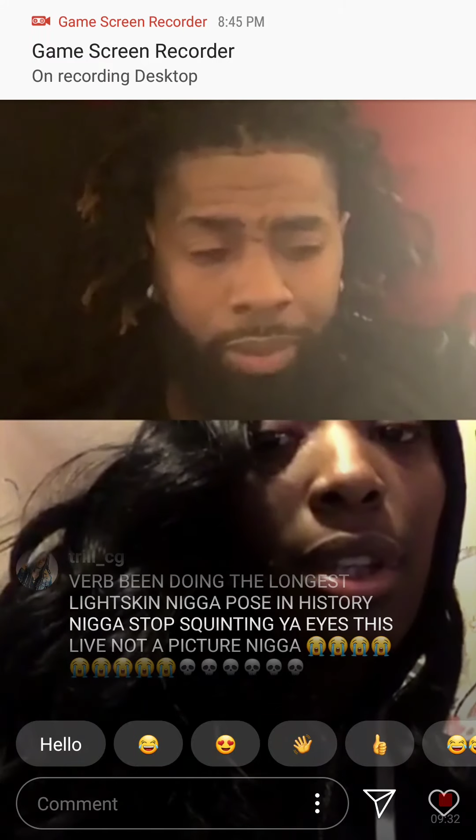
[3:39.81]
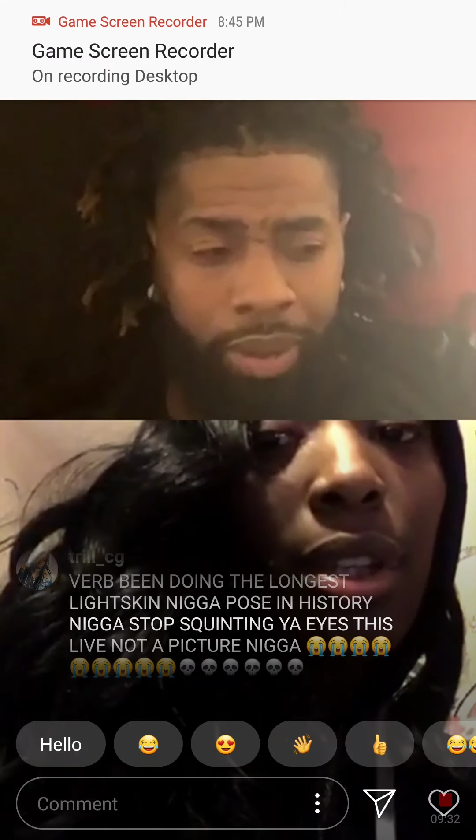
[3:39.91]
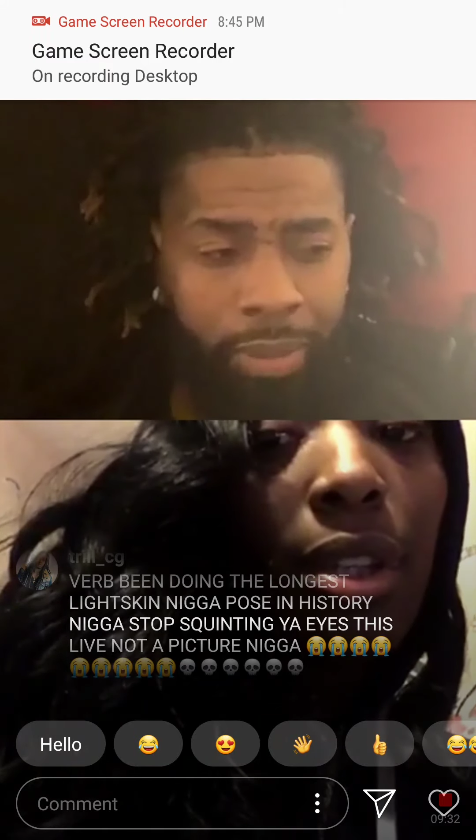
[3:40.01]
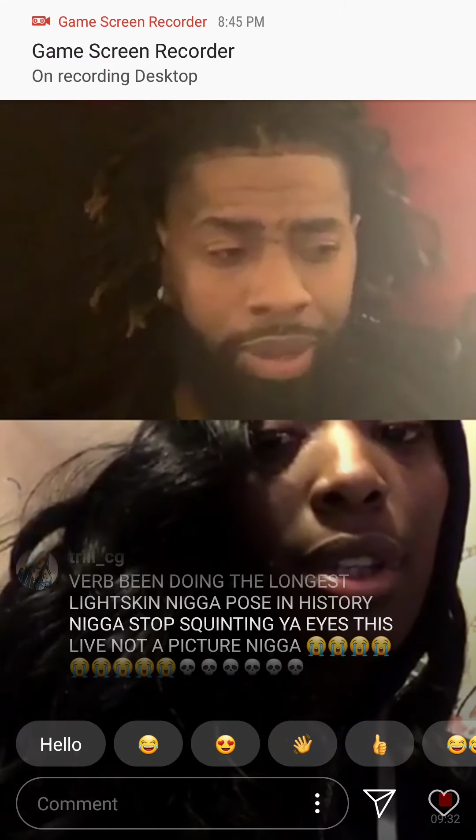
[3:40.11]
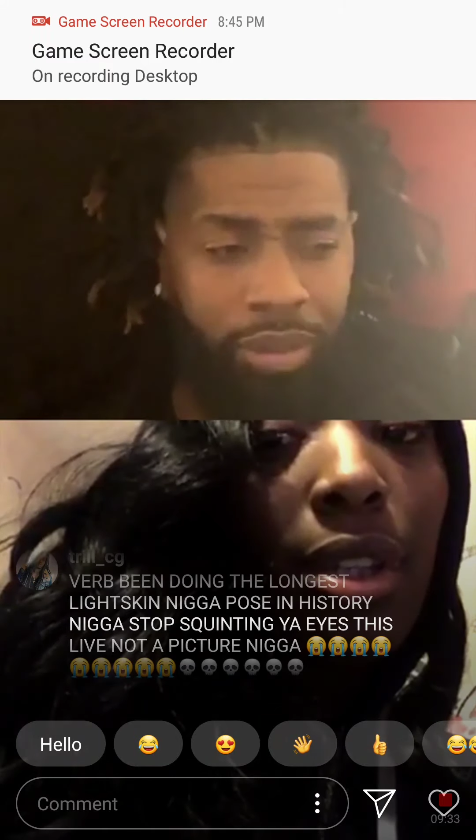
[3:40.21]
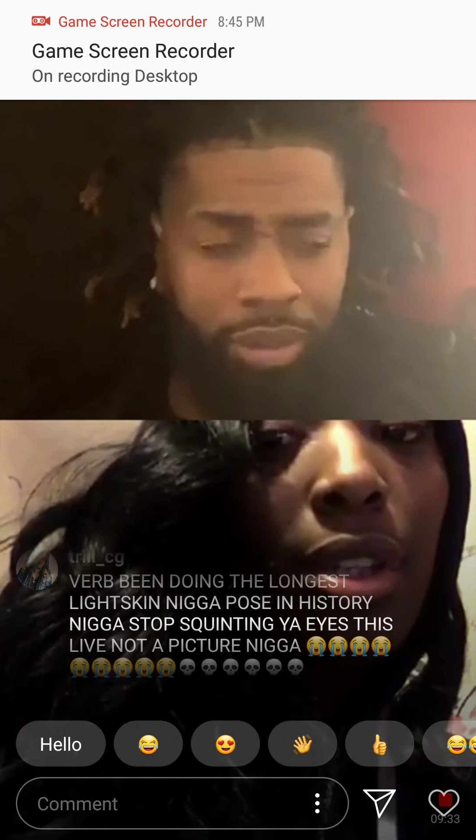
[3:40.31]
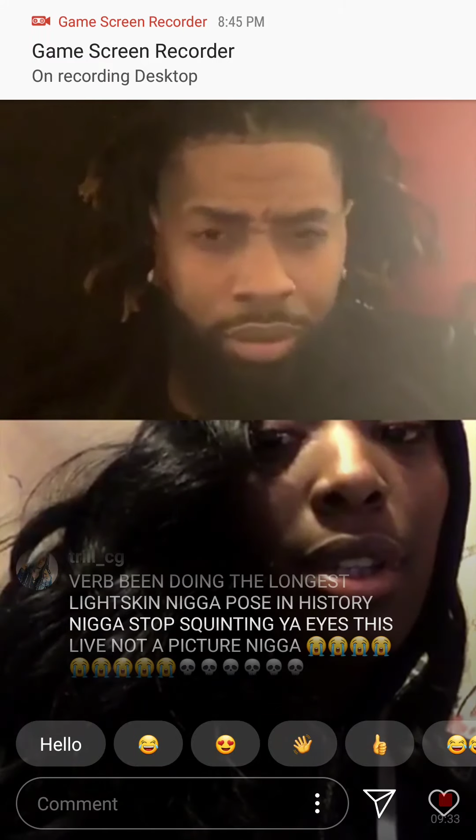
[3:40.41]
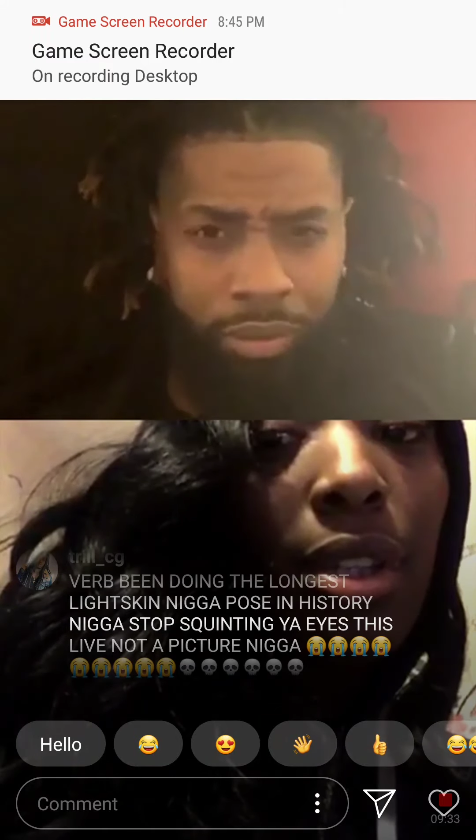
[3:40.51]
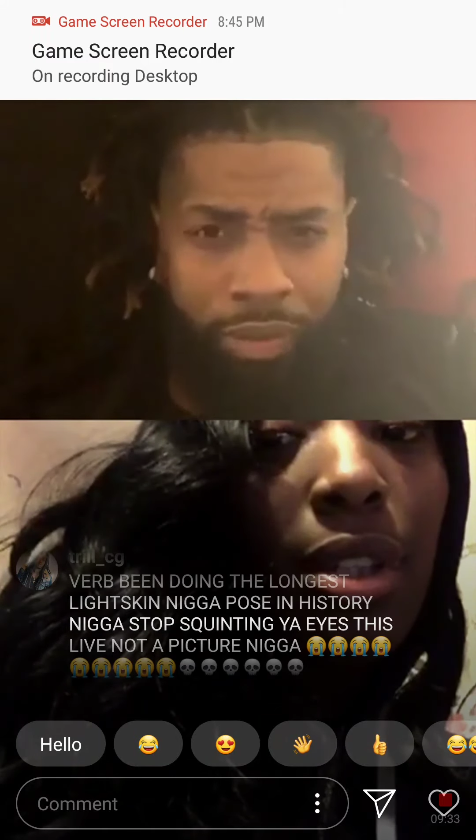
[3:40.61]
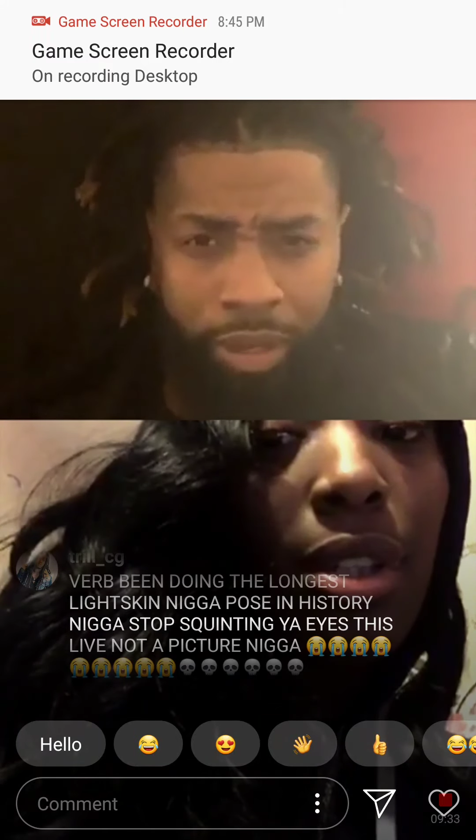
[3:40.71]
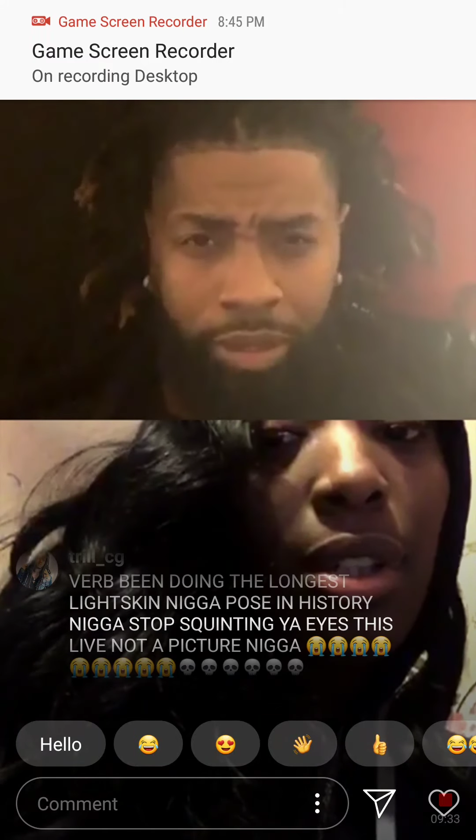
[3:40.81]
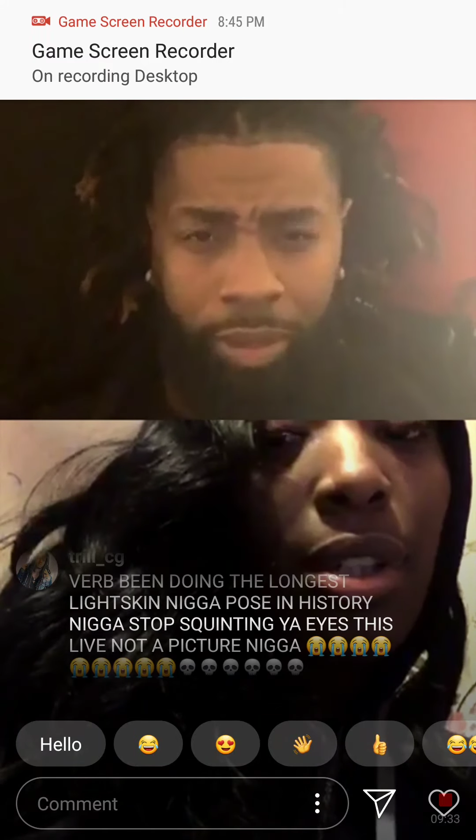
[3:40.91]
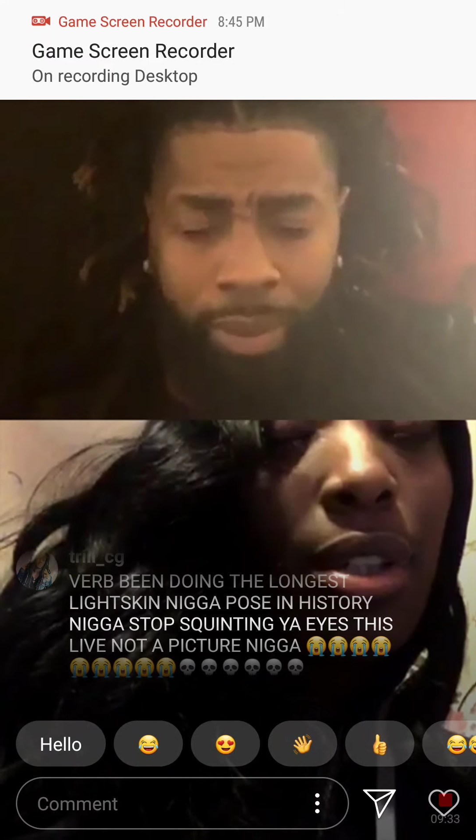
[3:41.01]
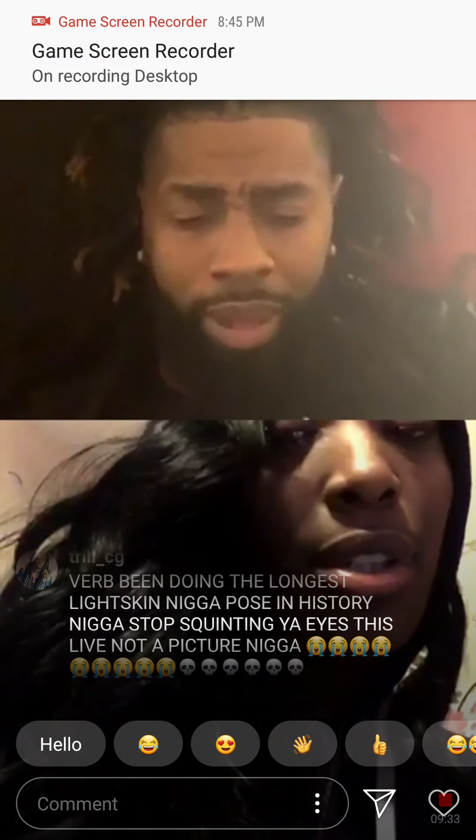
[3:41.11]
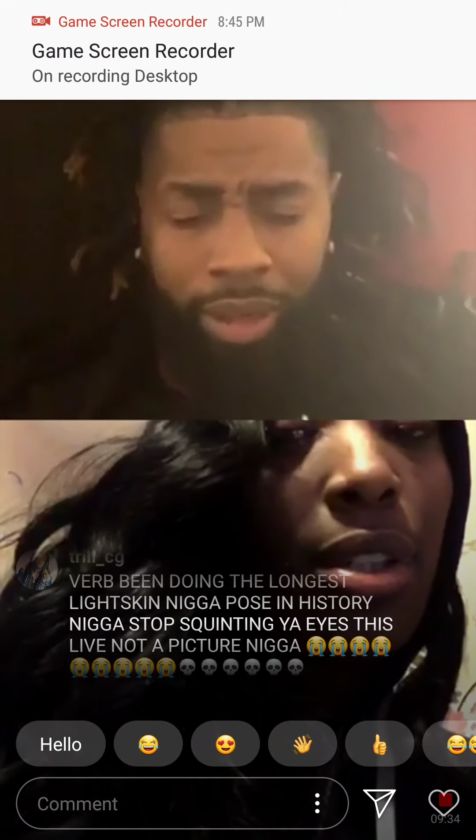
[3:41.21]
but I mean, just fucking
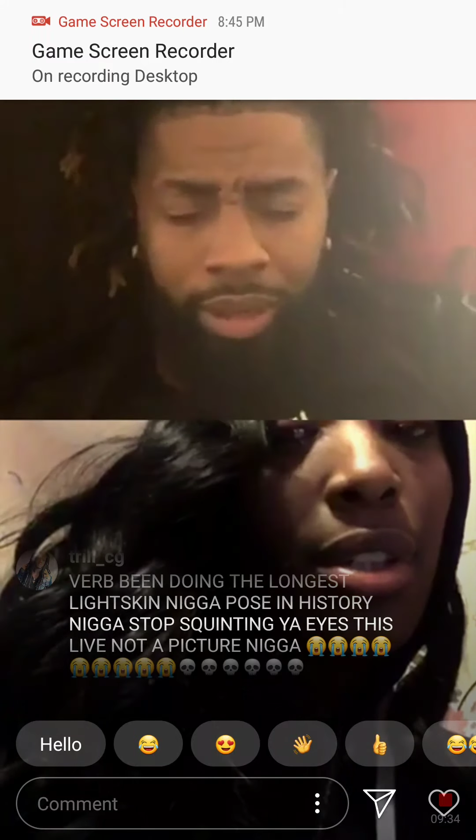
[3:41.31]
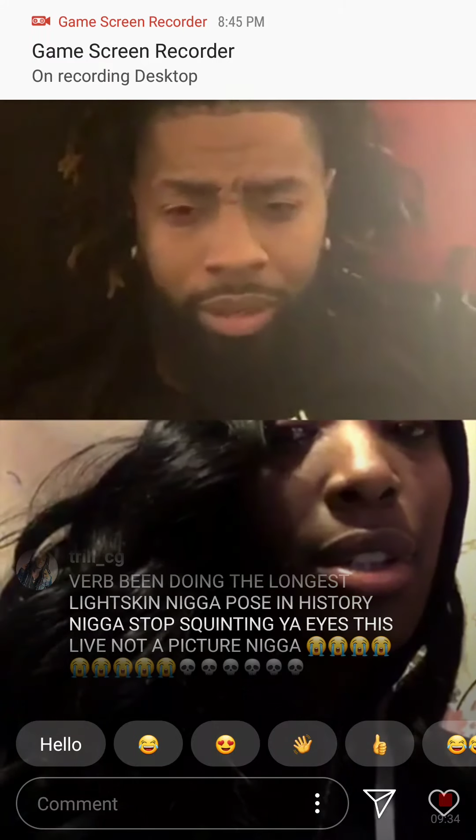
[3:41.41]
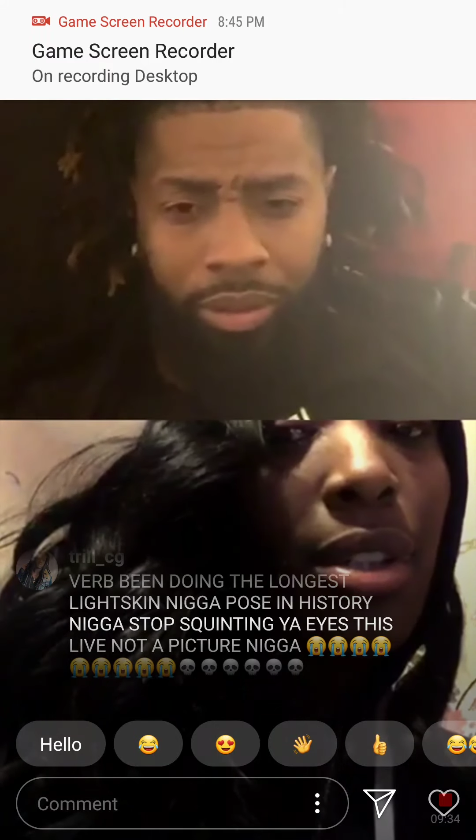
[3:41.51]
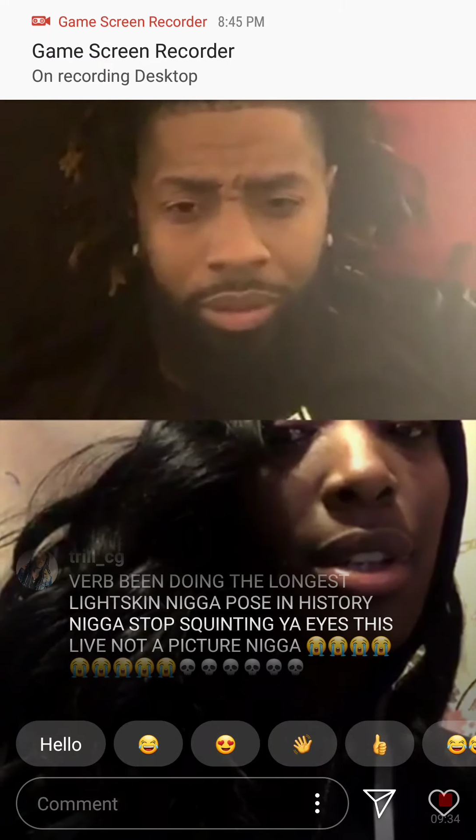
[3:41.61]
somebody